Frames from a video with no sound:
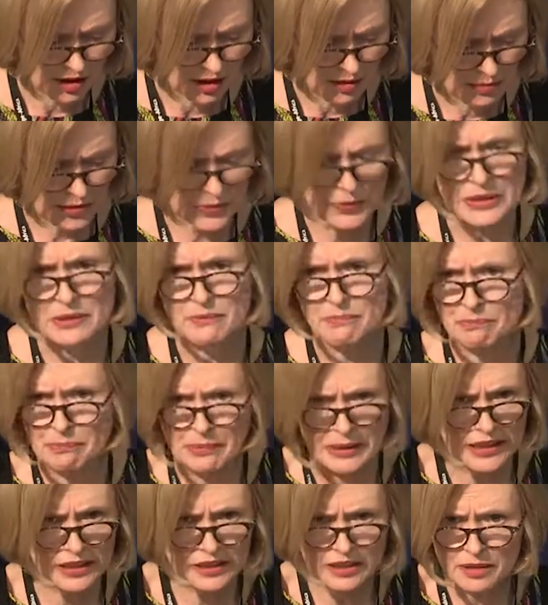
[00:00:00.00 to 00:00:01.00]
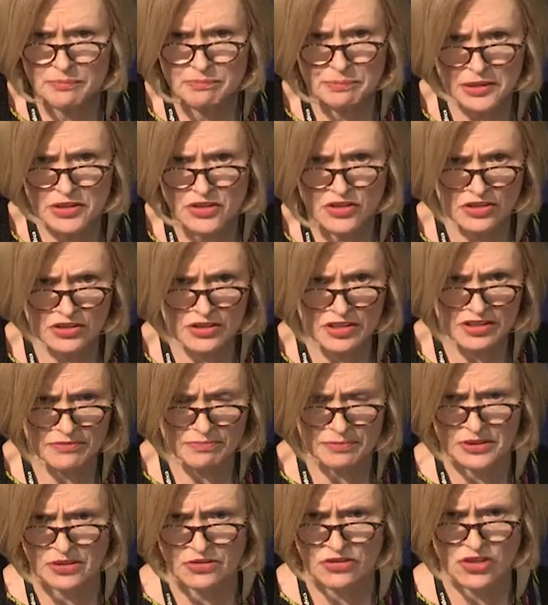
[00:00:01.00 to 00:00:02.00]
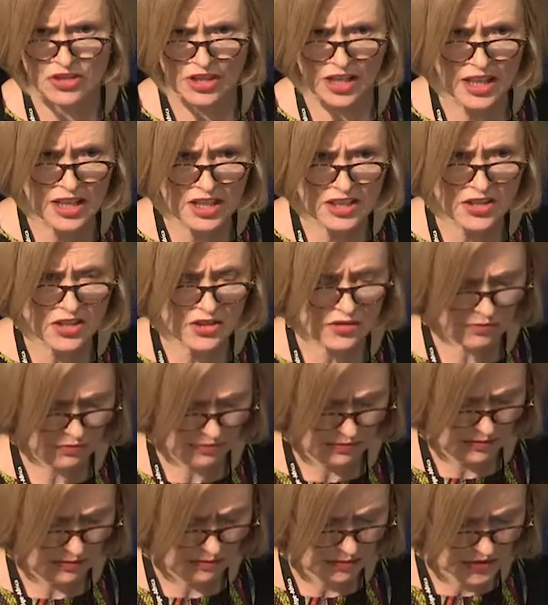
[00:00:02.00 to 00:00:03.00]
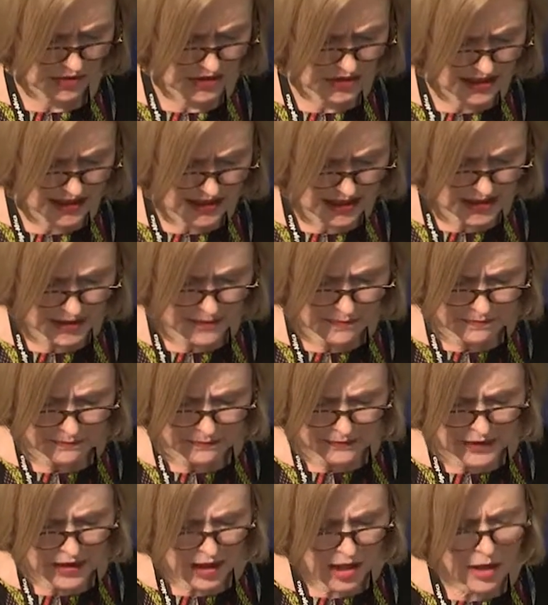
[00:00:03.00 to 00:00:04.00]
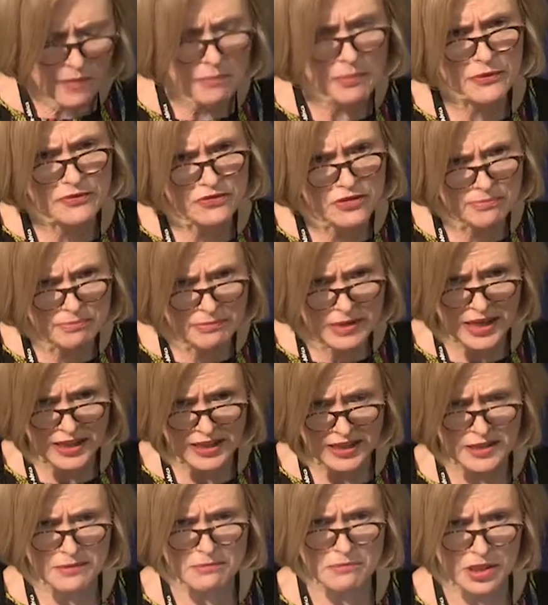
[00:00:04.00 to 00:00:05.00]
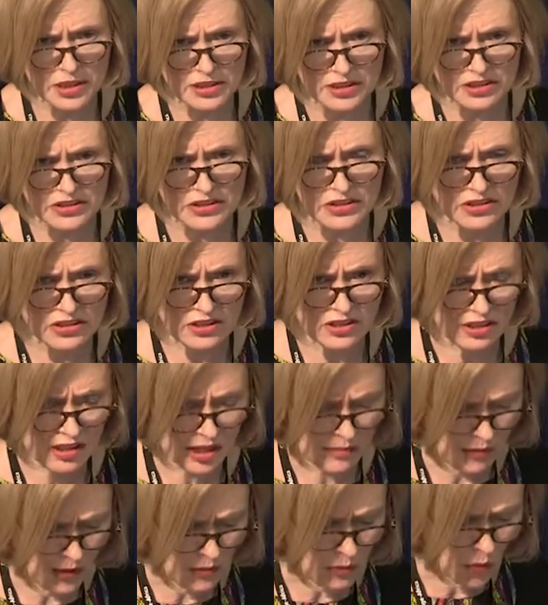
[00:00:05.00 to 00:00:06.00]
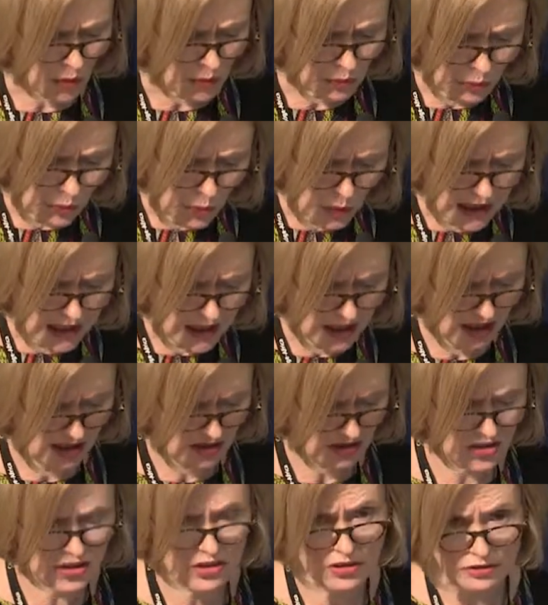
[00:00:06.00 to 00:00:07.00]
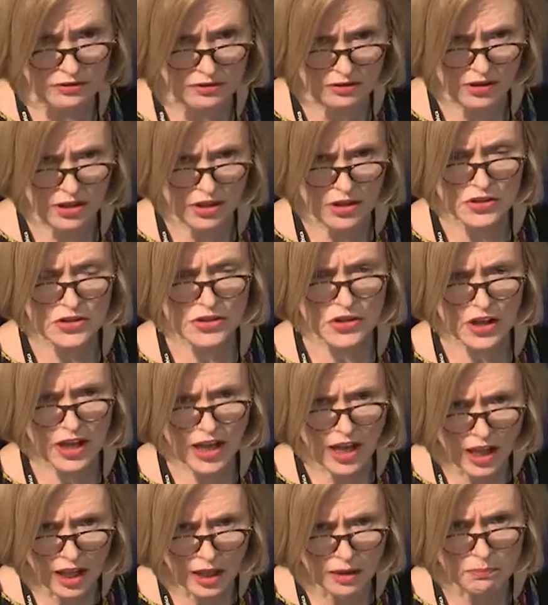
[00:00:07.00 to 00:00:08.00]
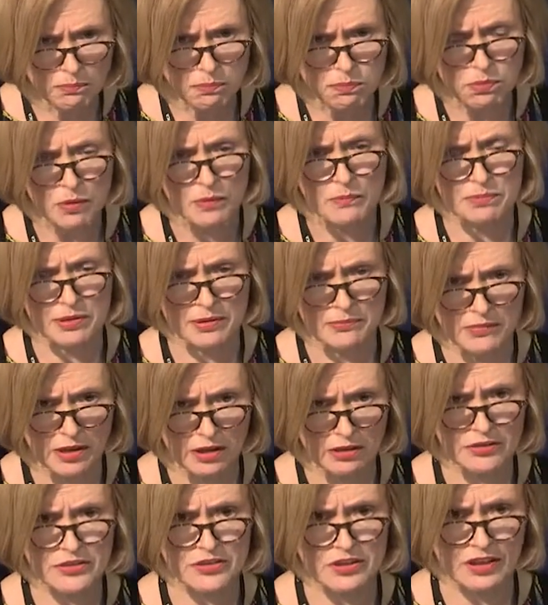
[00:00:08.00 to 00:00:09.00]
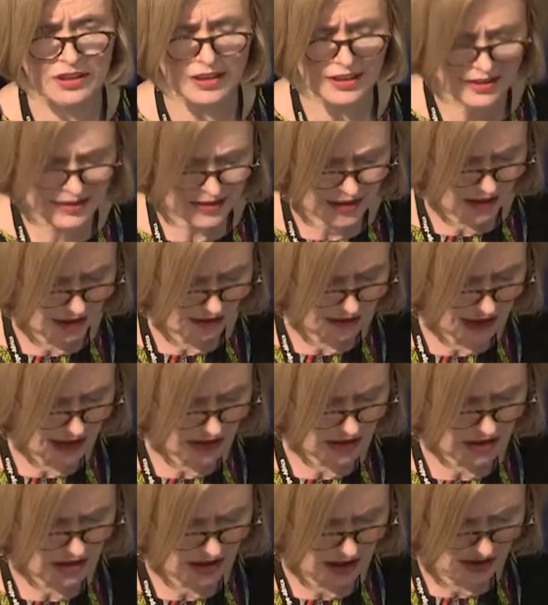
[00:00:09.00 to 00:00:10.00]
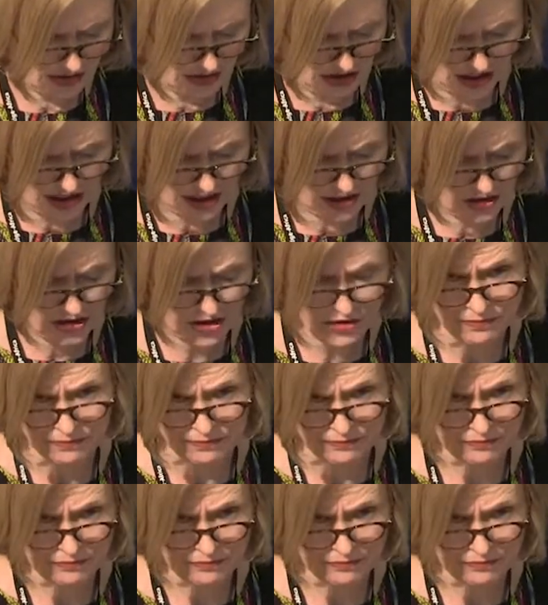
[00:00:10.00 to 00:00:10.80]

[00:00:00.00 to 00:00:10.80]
between being ambitious with the change we want to see, but remaining modest about what we can do to help promote and accelerate that change.